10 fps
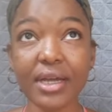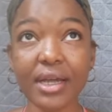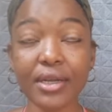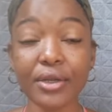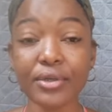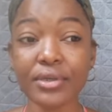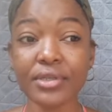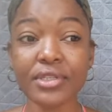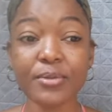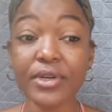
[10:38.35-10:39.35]
and
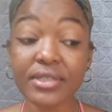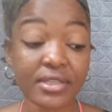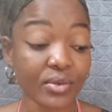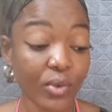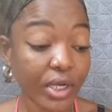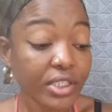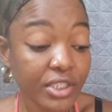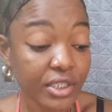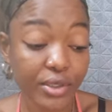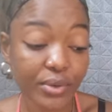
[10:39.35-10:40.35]
this person is
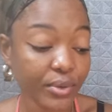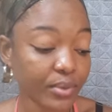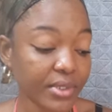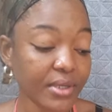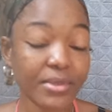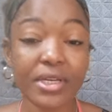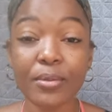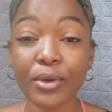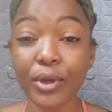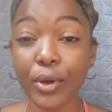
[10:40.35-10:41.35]
watching you something
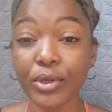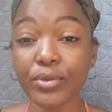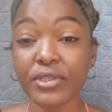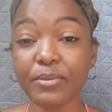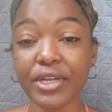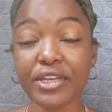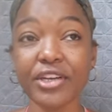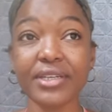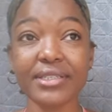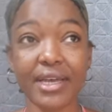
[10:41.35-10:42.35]
about how you spend
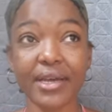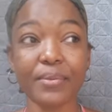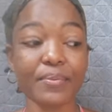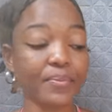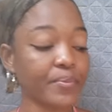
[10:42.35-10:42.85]
your time